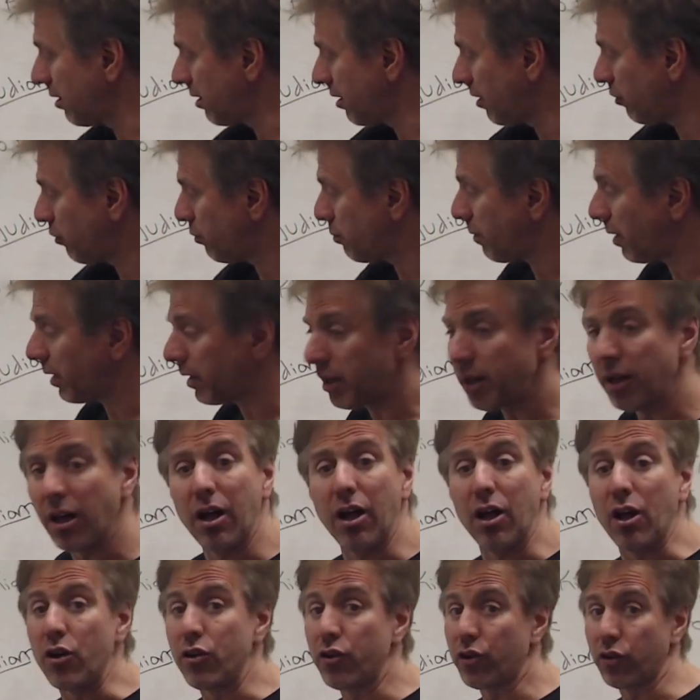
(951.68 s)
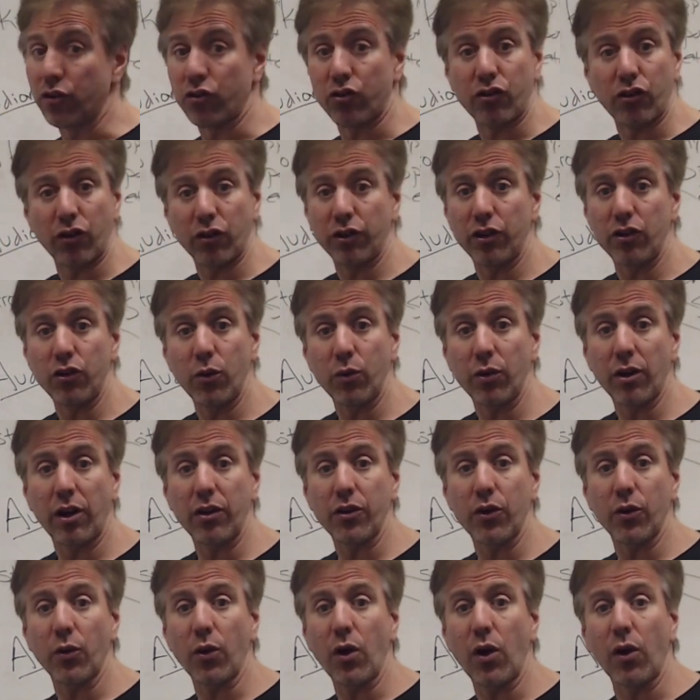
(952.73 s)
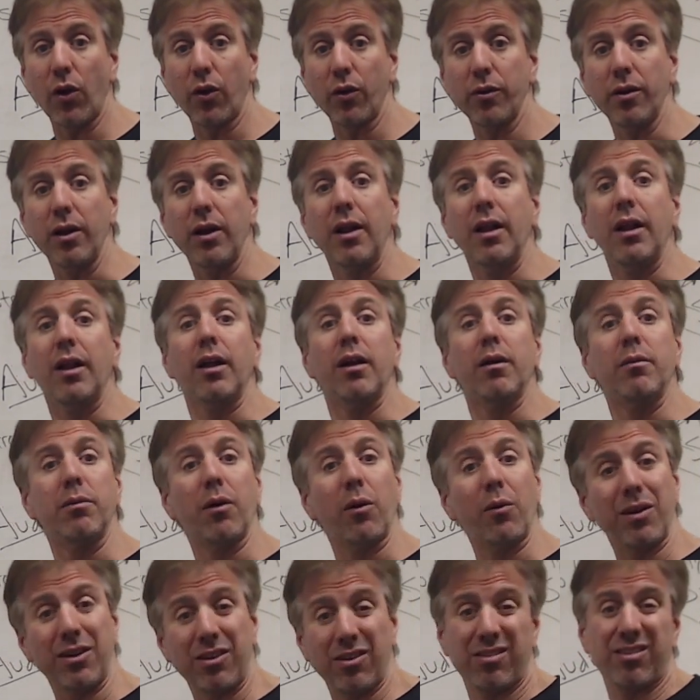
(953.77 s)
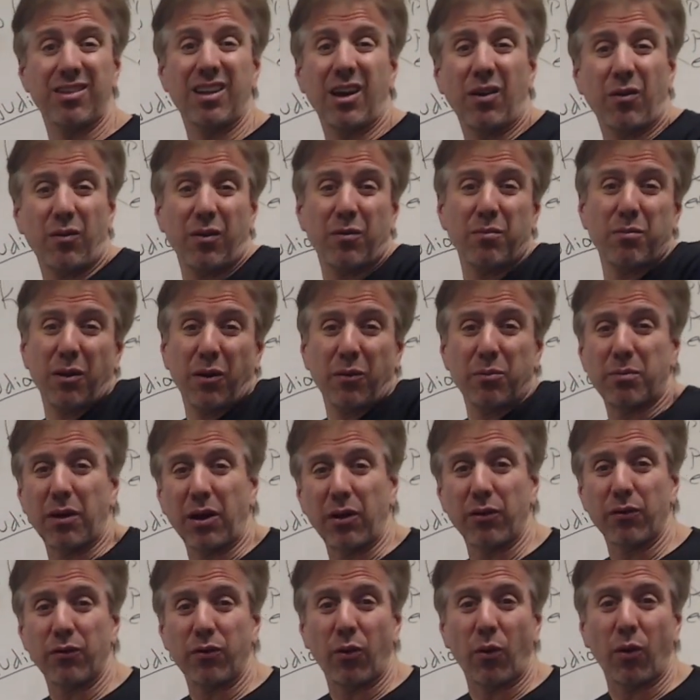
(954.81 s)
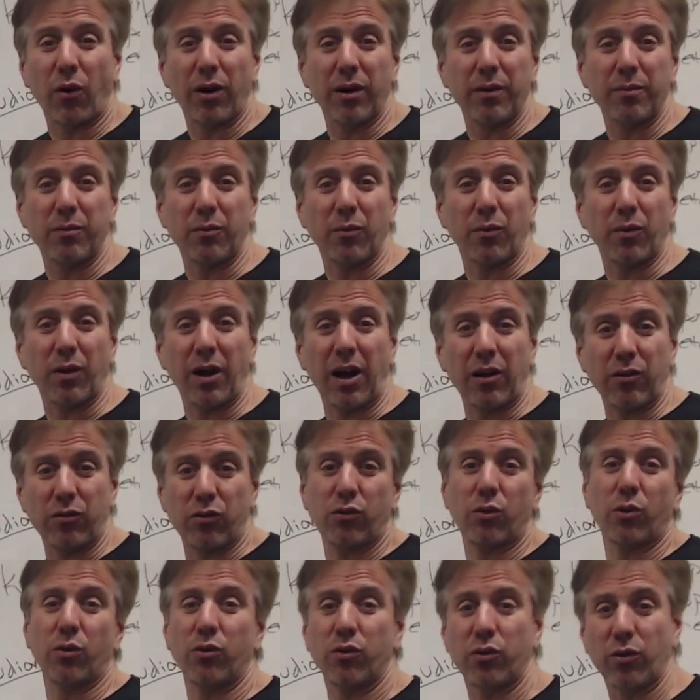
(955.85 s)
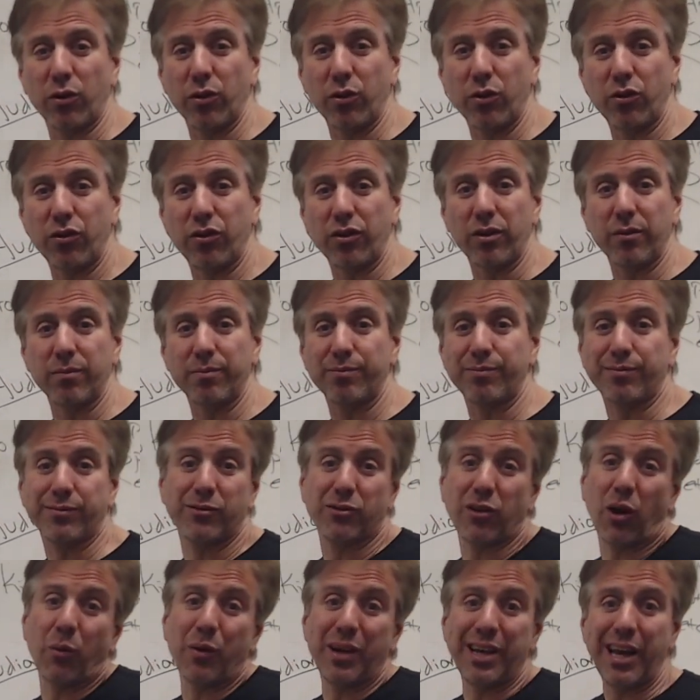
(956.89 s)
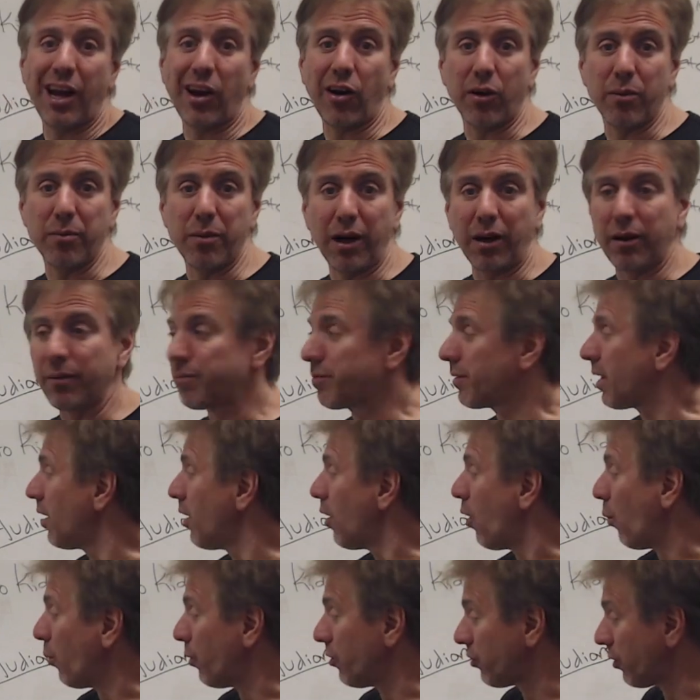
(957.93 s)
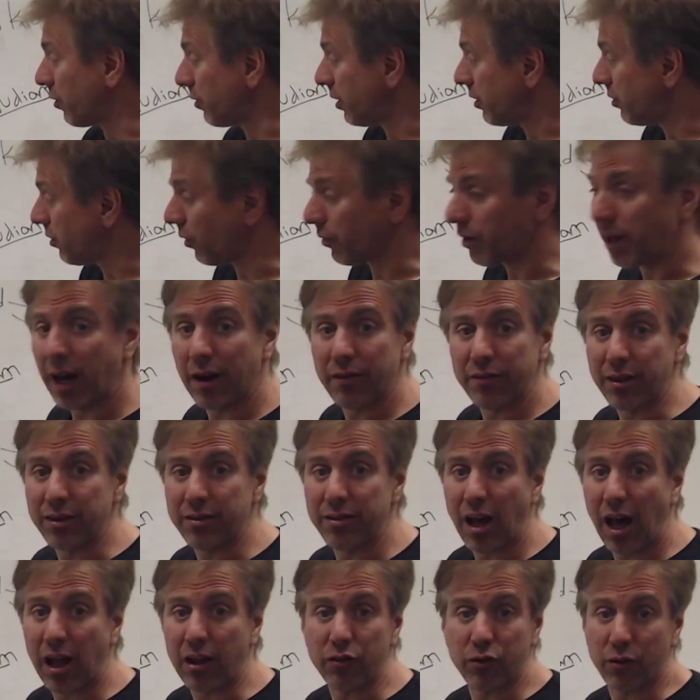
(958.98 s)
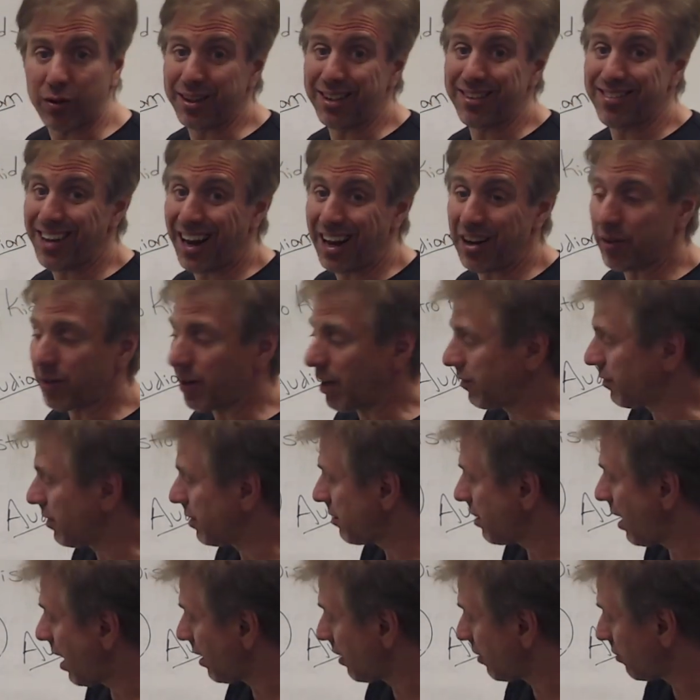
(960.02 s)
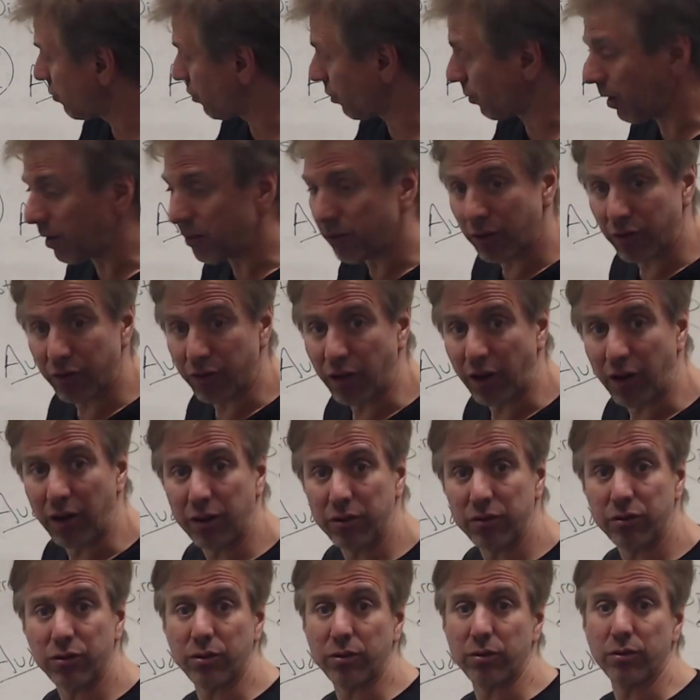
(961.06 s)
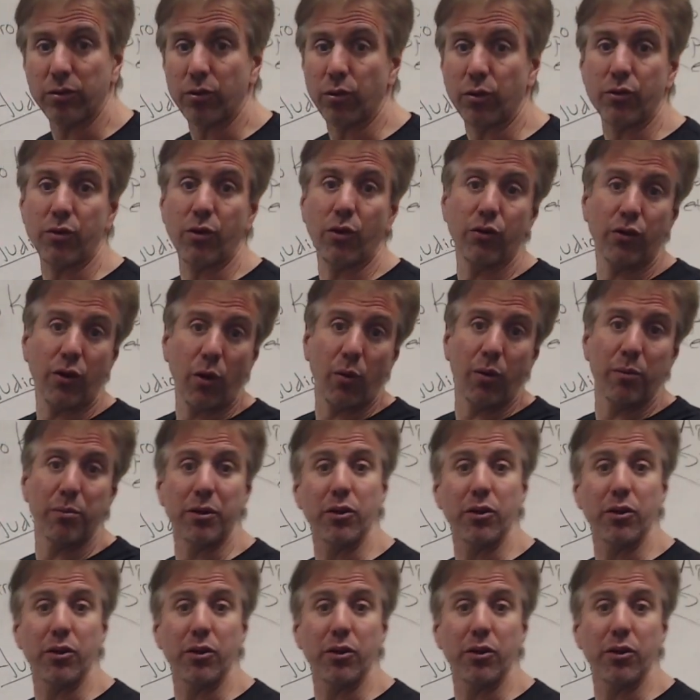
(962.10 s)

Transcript: this money. You can certainly do it on your own, but we just think we're built better for it. We're an outsourced solution. It's all we care about. We certainly don't have the talent, or at least I don't have the talent to write the songs, or Lord knows I wouldn't be